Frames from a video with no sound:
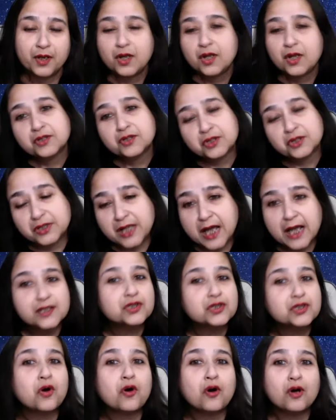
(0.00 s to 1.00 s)
So that's
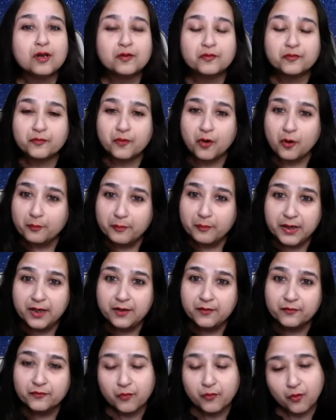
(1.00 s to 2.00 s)
all from me
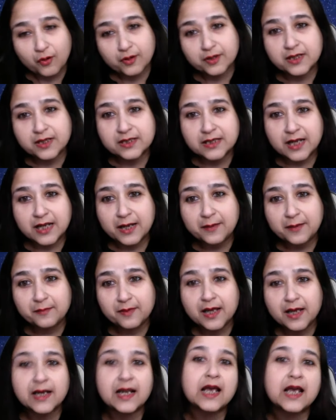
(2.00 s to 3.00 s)
for this time.
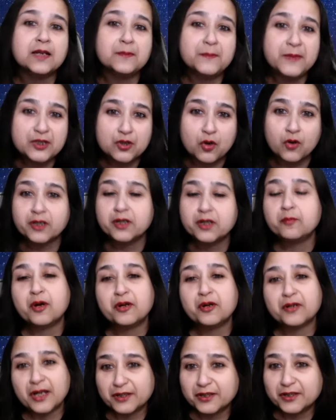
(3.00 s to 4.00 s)
And I'll be talking about
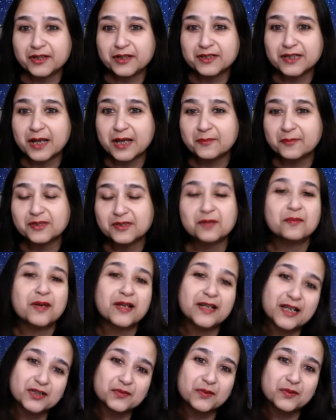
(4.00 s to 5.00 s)
other exams in my
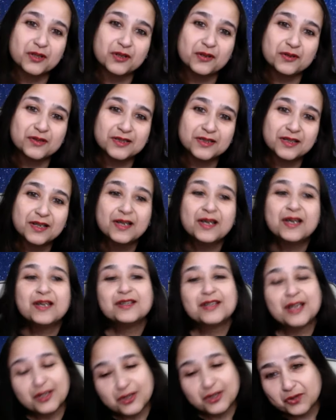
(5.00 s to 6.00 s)
next videos.
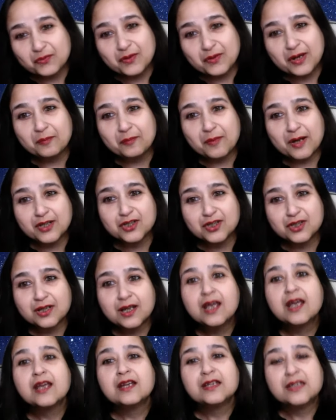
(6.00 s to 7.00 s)
Thank you very much.
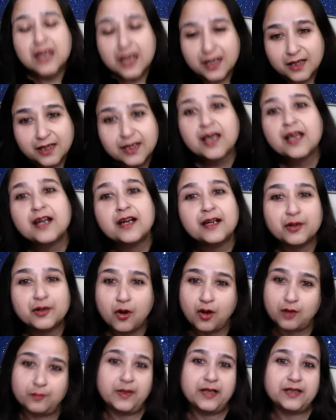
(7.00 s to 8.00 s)
Take care and
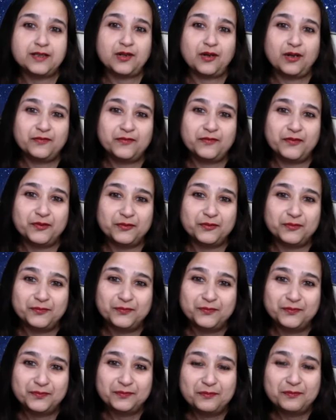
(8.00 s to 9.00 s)
God bless all of you.
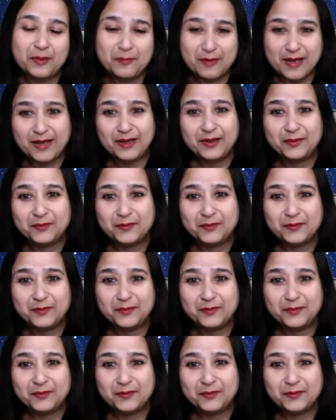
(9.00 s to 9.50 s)
Bye-bye.